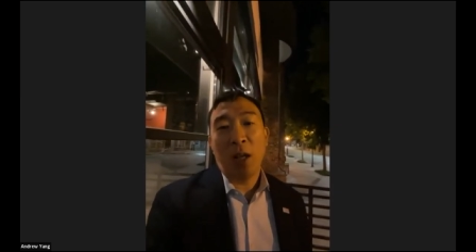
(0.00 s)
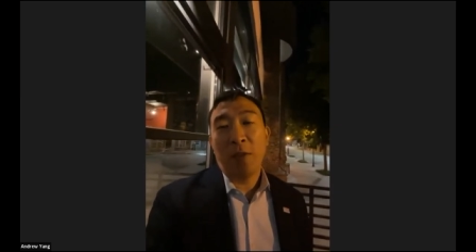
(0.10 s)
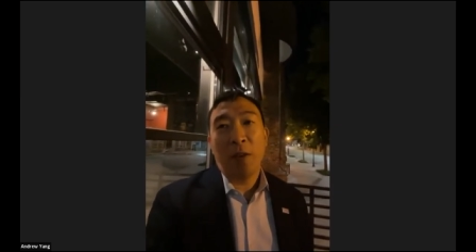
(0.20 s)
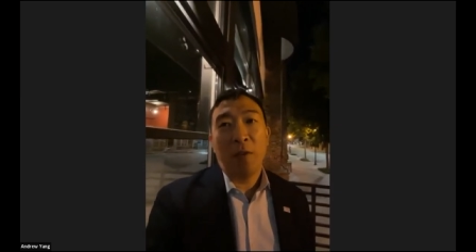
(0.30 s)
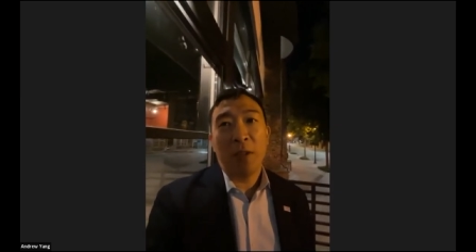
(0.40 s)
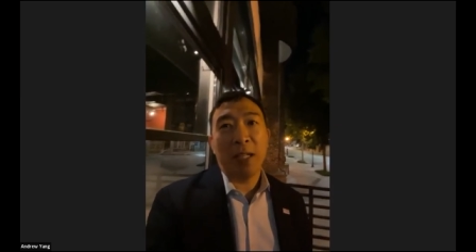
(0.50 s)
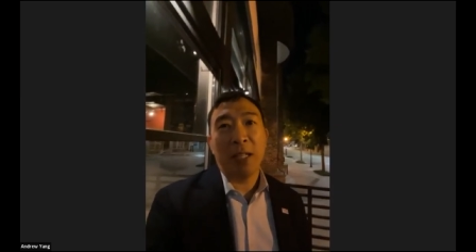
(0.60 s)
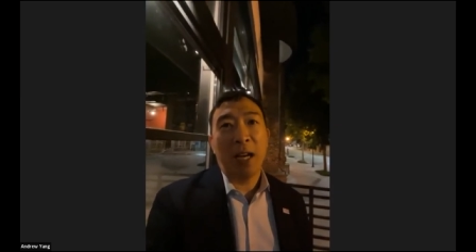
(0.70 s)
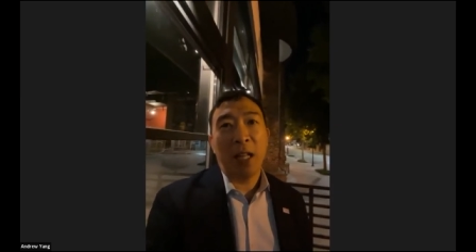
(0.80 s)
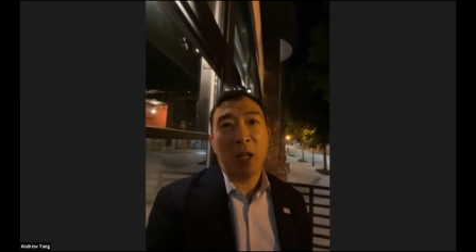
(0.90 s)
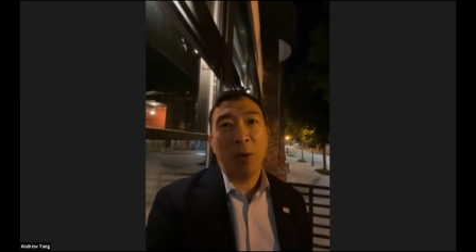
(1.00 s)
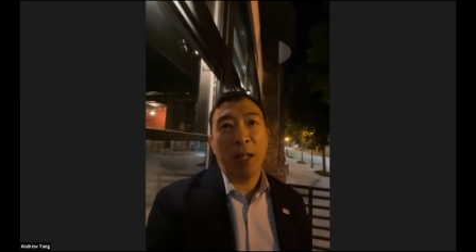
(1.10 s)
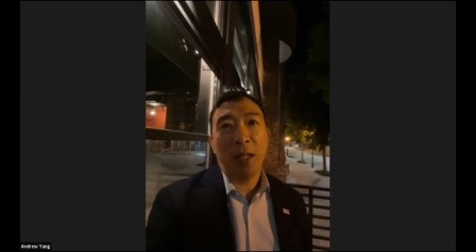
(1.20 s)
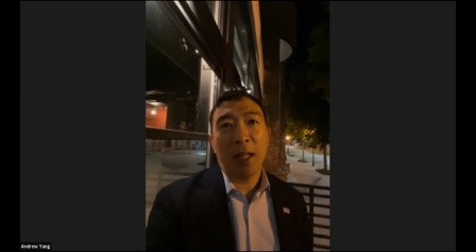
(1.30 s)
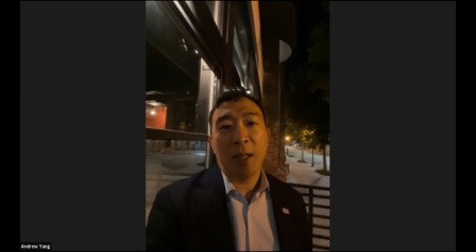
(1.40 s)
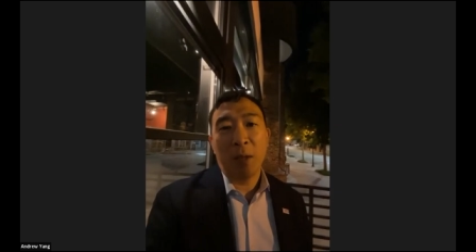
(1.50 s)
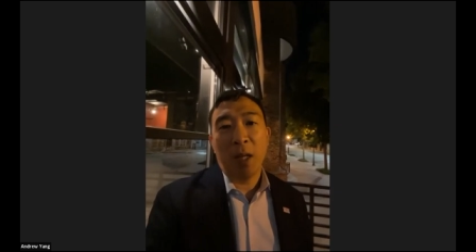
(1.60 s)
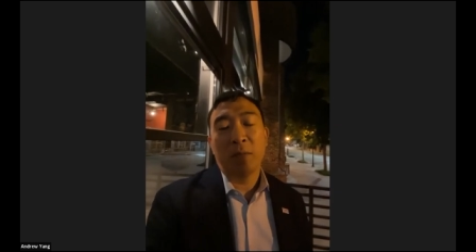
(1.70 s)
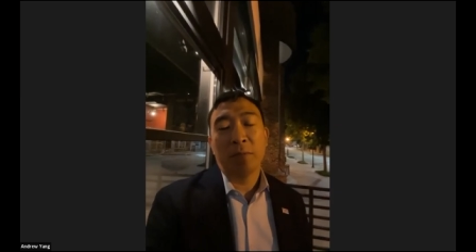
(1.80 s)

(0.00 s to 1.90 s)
If enough of us get together, we can get them done.